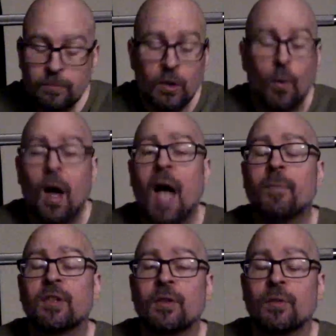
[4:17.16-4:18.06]
will
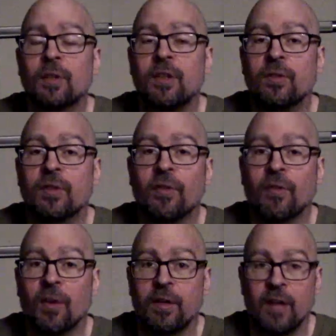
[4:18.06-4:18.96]
absolutely use the
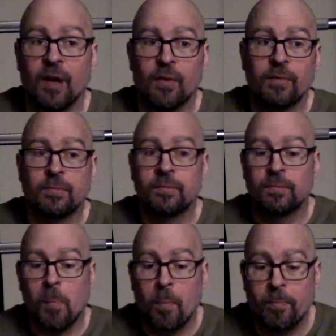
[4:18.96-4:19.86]
front delt.
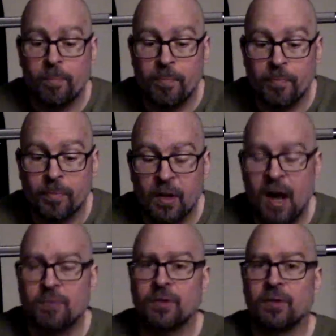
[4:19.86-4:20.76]

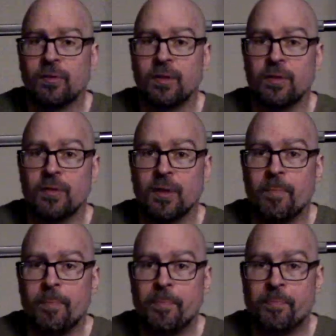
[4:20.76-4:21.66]
Absolutely use it
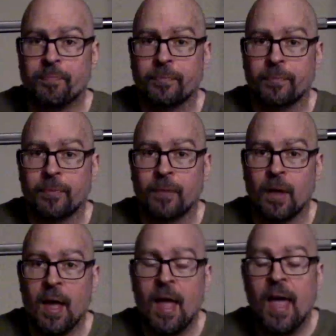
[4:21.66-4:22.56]

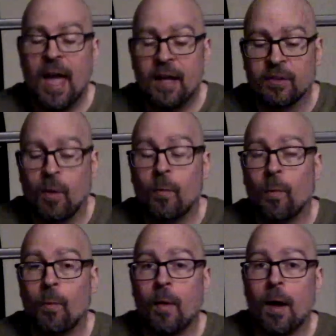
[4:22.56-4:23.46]
as
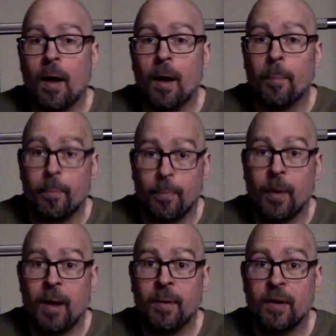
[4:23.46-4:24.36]
a
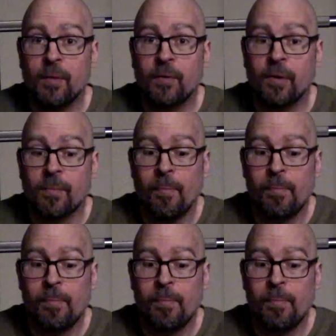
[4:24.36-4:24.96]
primary mover.